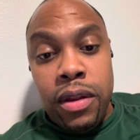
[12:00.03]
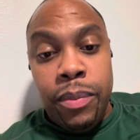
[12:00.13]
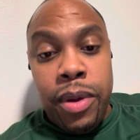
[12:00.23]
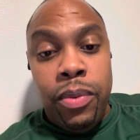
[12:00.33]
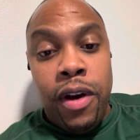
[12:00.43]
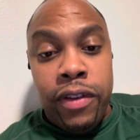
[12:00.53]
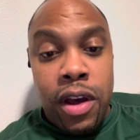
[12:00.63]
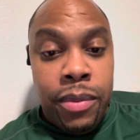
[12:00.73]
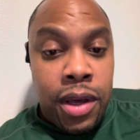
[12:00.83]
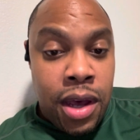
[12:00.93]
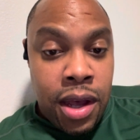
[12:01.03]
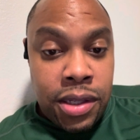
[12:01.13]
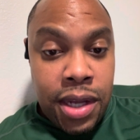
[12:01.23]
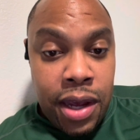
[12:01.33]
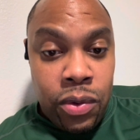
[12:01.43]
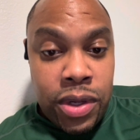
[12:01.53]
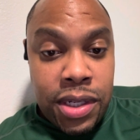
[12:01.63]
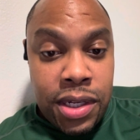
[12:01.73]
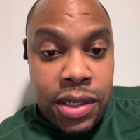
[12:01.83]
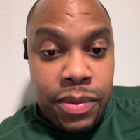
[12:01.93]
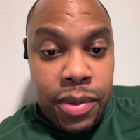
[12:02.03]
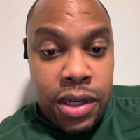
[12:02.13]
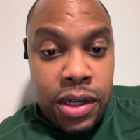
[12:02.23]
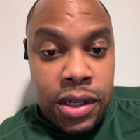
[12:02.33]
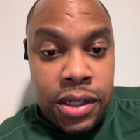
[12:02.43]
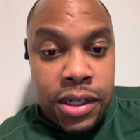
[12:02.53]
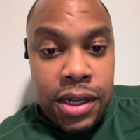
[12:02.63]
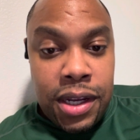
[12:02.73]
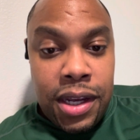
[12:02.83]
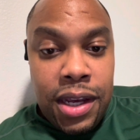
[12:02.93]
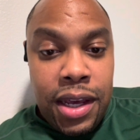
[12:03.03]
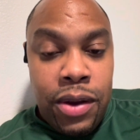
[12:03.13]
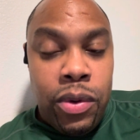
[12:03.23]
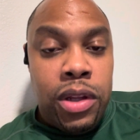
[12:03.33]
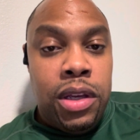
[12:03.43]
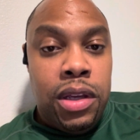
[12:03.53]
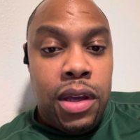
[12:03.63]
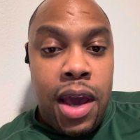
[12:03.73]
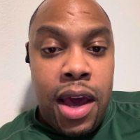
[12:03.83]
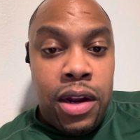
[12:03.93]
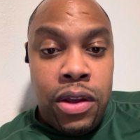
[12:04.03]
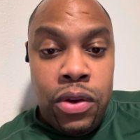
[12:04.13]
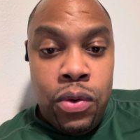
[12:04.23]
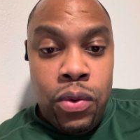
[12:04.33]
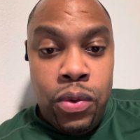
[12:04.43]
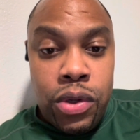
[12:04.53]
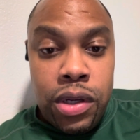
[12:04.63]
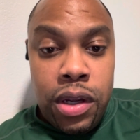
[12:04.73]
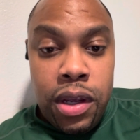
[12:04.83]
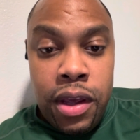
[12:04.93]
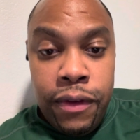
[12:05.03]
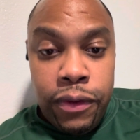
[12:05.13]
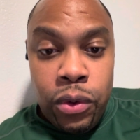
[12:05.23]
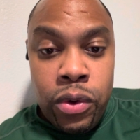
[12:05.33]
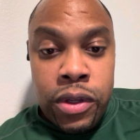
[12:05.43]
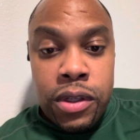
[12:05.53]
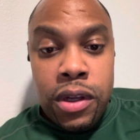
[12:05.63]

people I've come in contact with since, because it really had a huge influence.